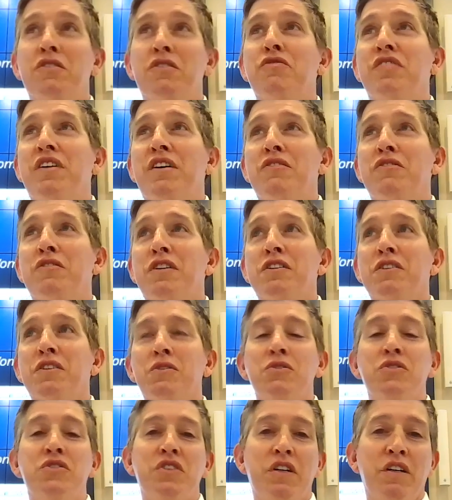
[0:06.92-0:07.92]
the founder and
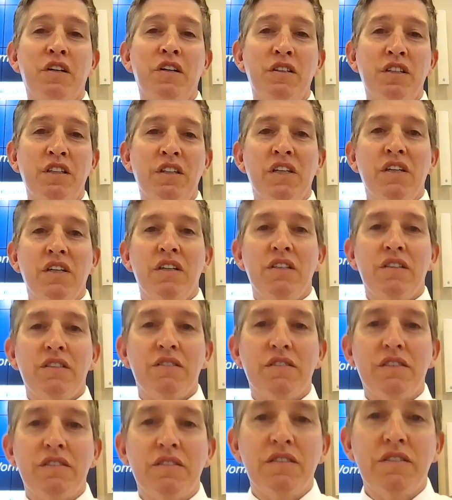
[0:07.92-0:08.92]
co-chair
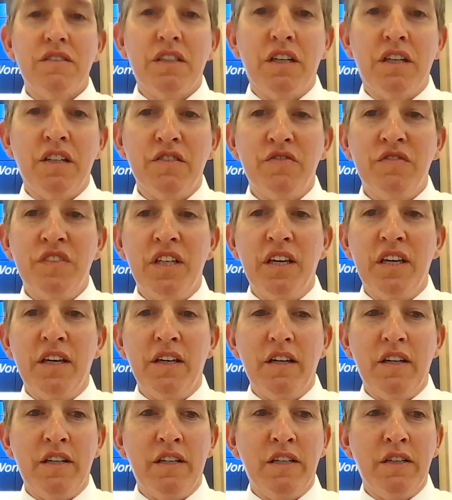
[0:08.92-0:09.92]
of
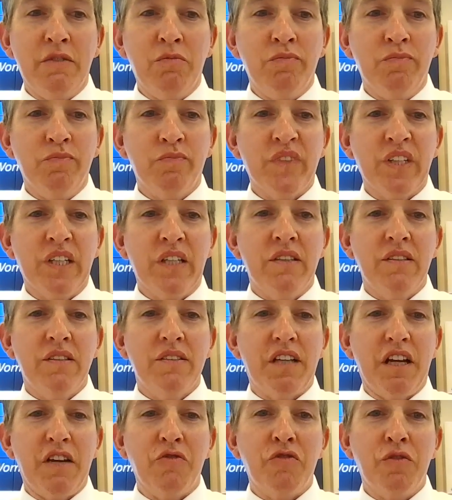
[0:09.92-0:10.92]
the
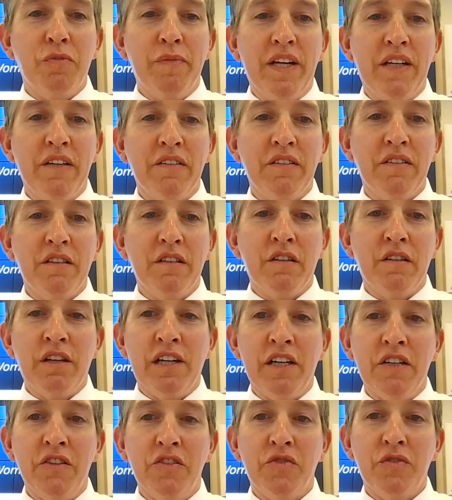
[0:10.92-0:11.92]
Stanford Medicine
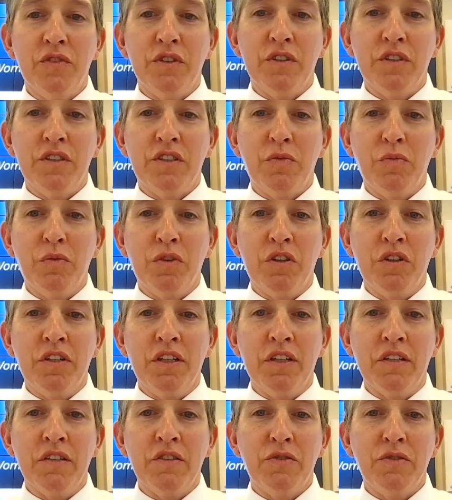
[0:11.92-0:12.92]
Alliance for
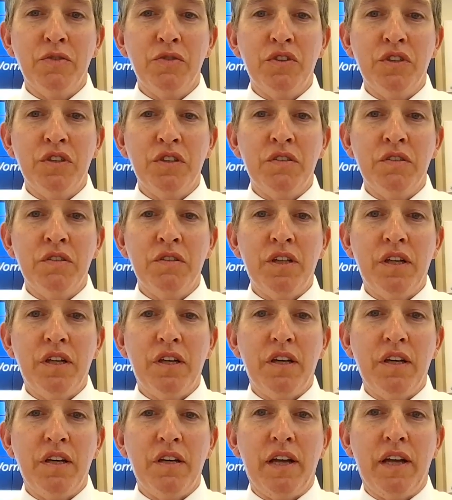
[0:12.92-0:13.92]
Disability Inclusion
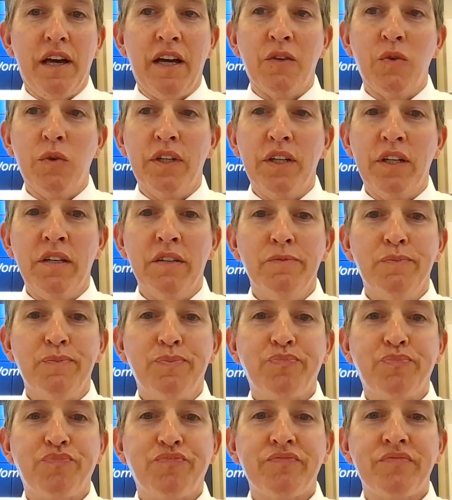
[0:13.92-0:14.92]
and Equity.
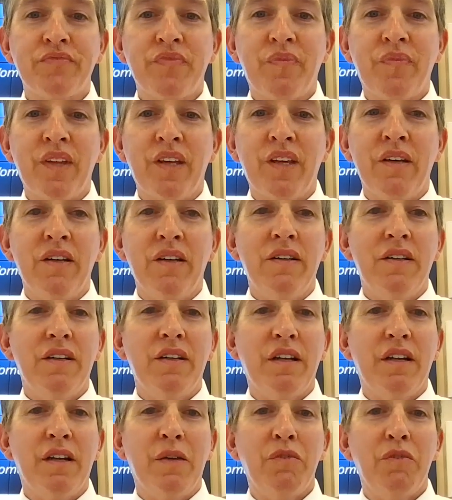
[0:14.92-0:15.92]

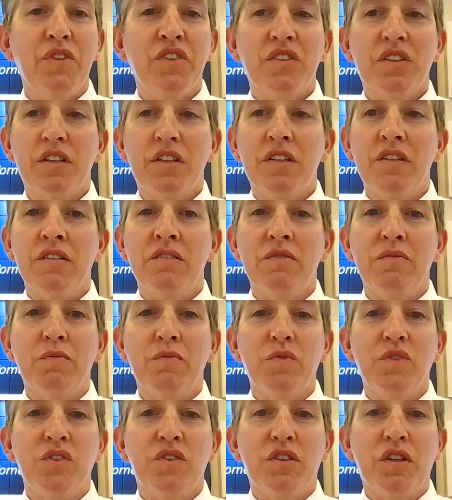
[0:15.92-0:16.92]
And I'm just going to
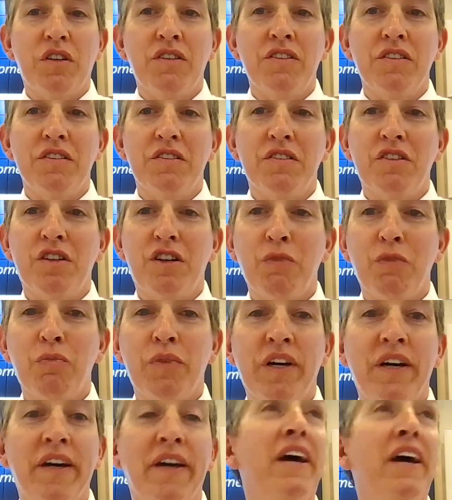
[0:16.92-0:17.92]
start this talk
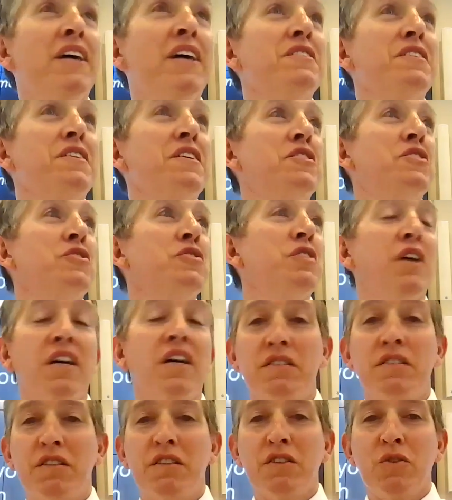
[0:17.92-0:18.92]
by asking you
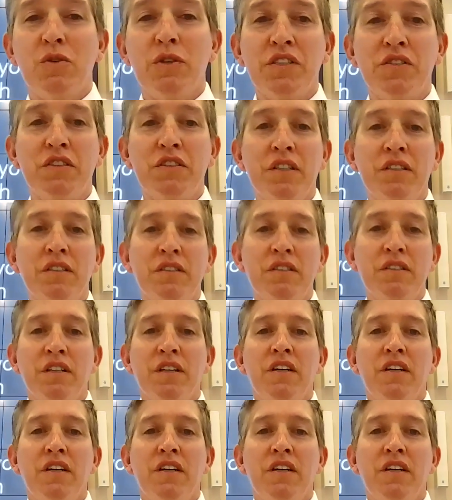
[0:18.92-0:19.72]
guys a question.